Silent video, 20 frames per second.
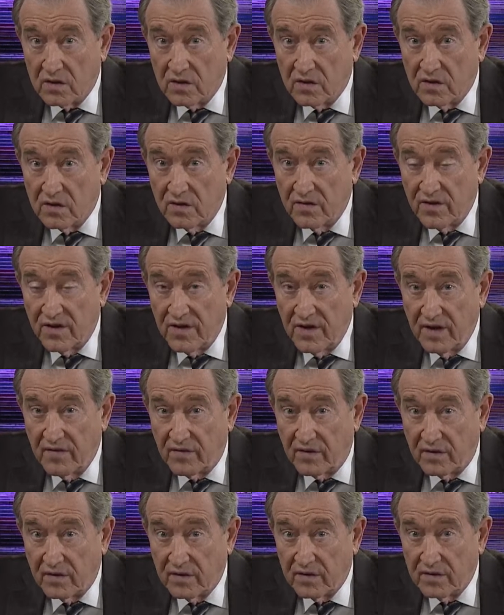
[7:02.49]
to the
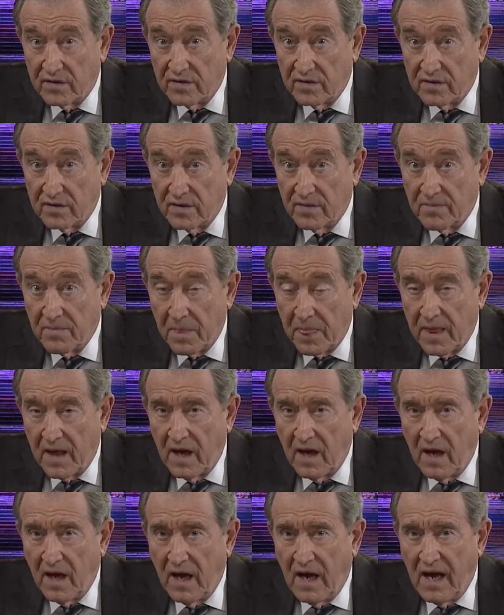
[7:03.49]
devil
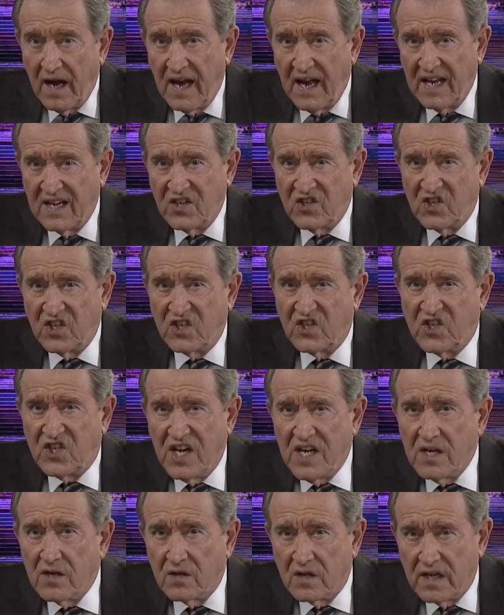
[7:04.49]
and to
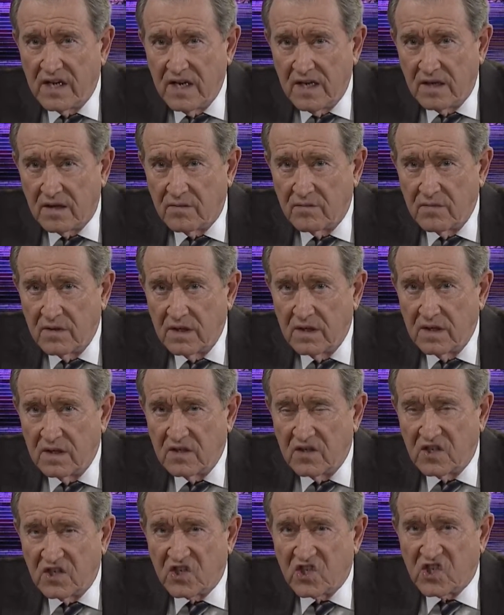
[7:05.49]
tell him
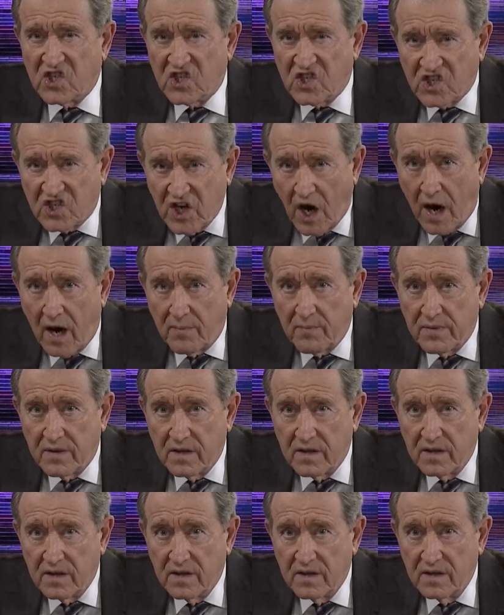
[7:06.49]
to stop
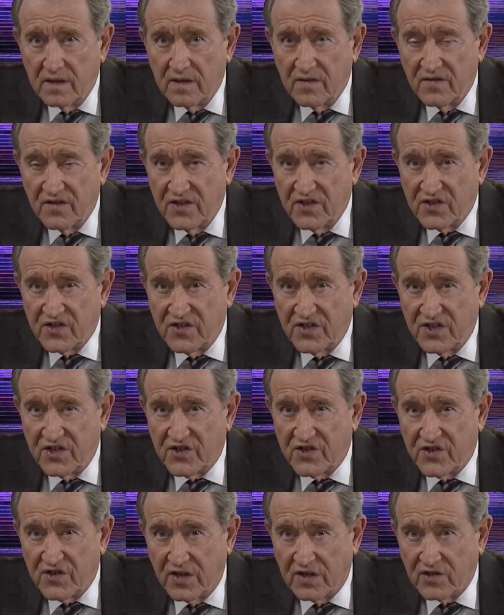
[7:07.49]
this
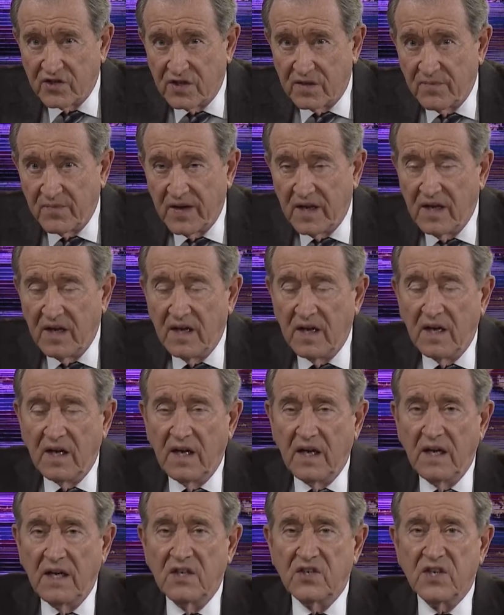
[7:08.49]
destruction.
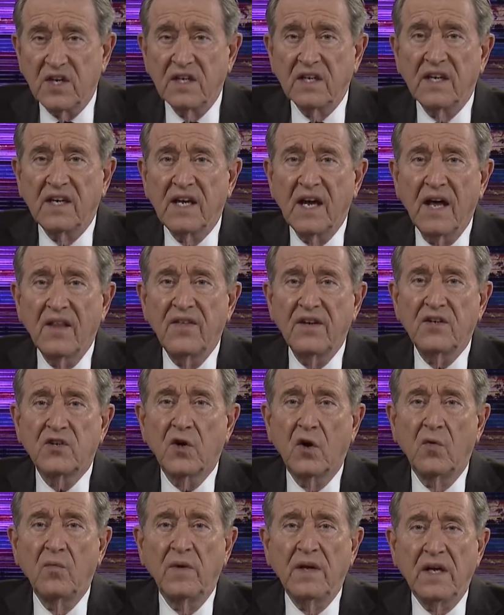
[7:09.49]
He said, and Cathy
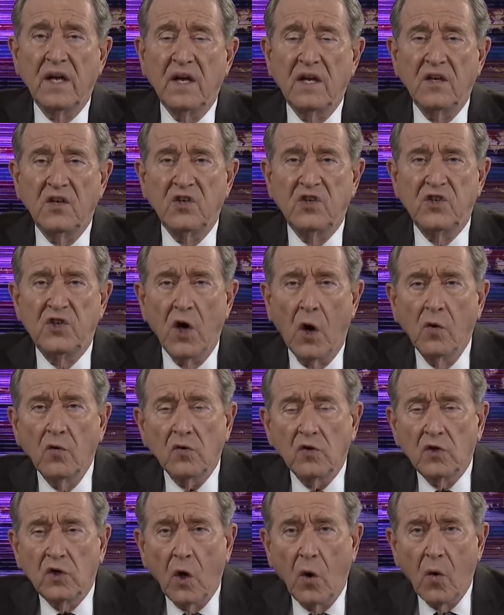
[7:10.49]
told me,
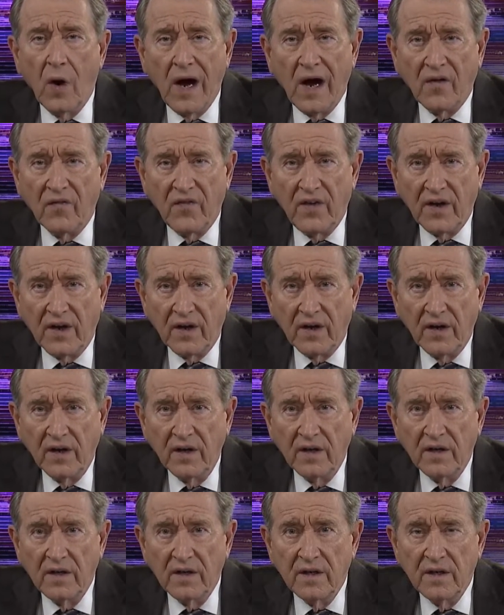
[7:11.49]
don't go out
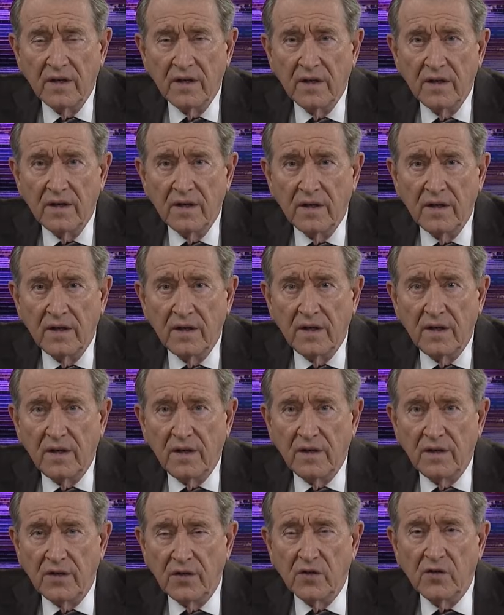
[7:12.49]
there.
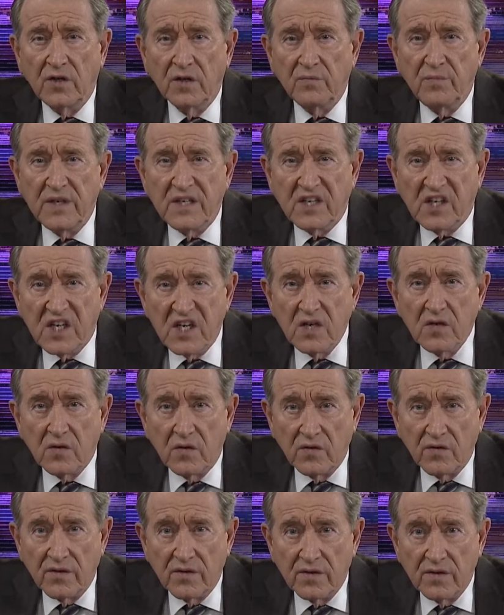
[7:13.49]
You could be
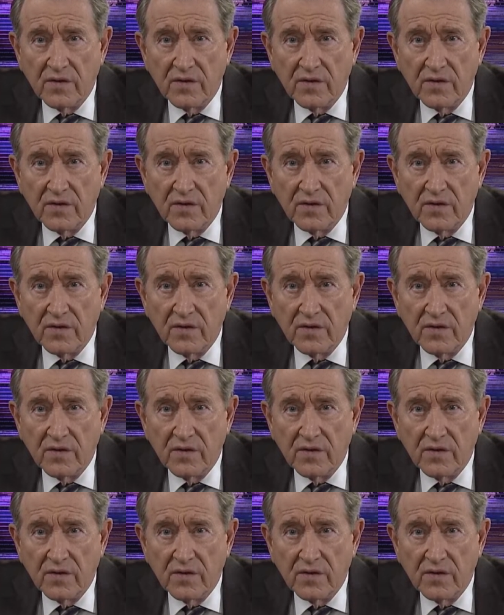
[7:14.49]
killed.